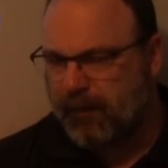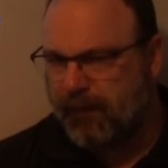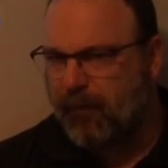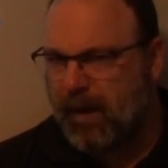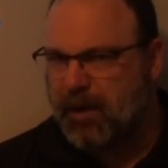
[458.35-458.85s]

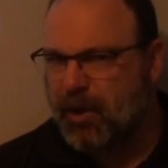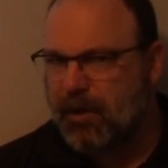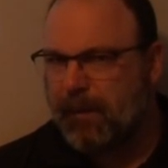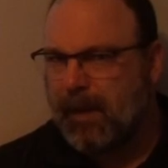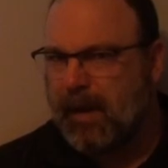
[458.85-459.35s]

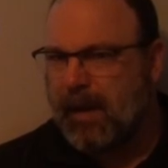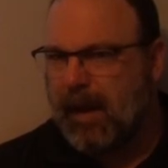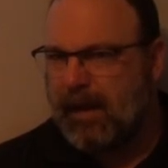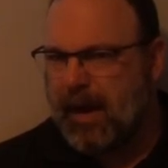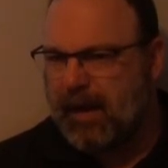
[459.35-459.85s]
French
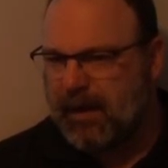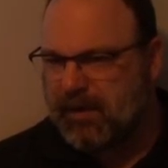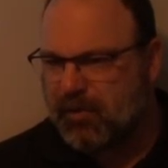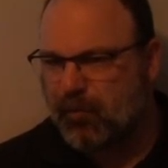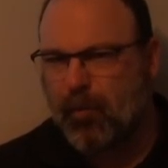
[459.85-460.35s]
had had a
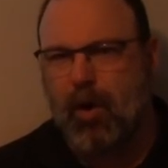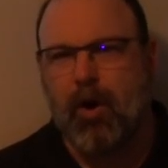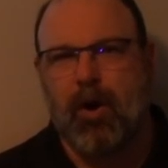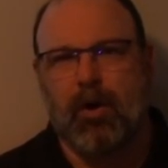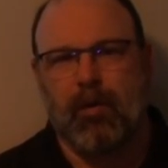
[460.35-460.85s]

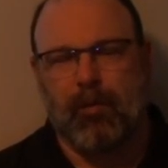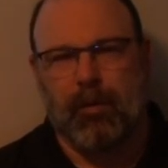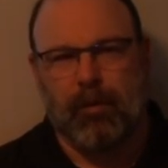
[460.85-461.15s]
strong,